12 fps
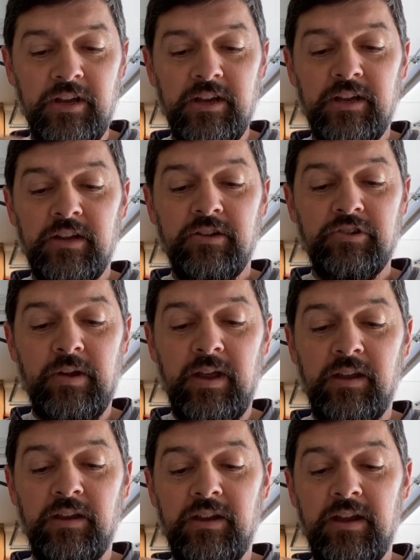so I
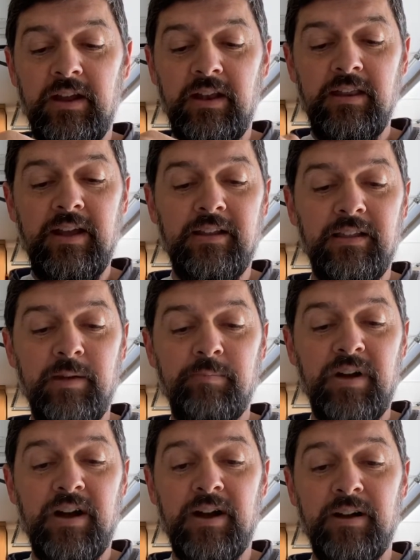could cut that lip
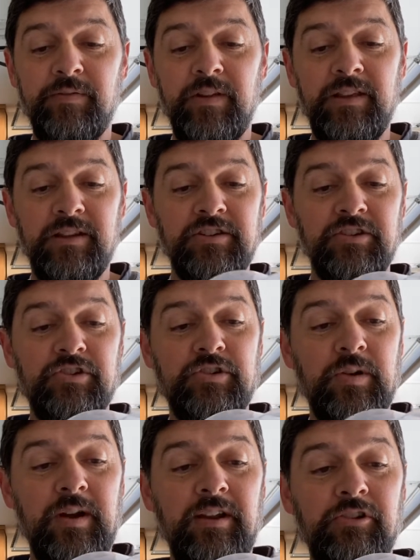off and then just
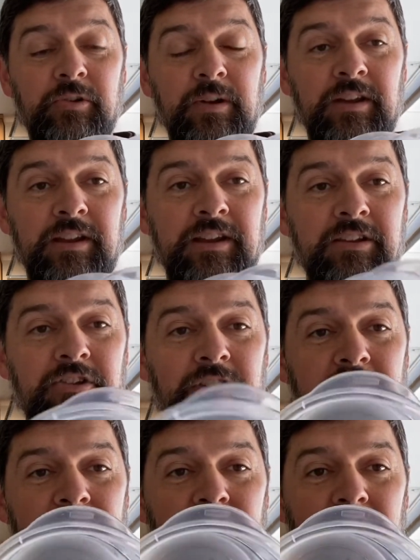trace real
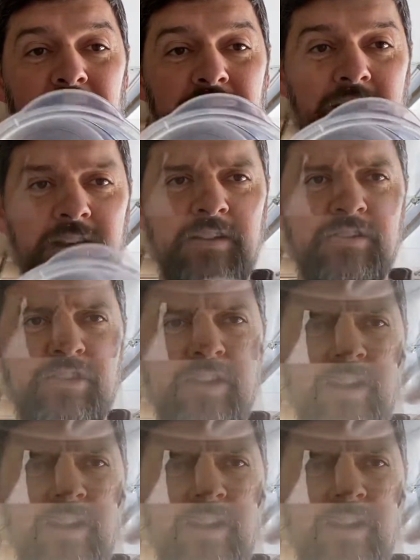easily around that inside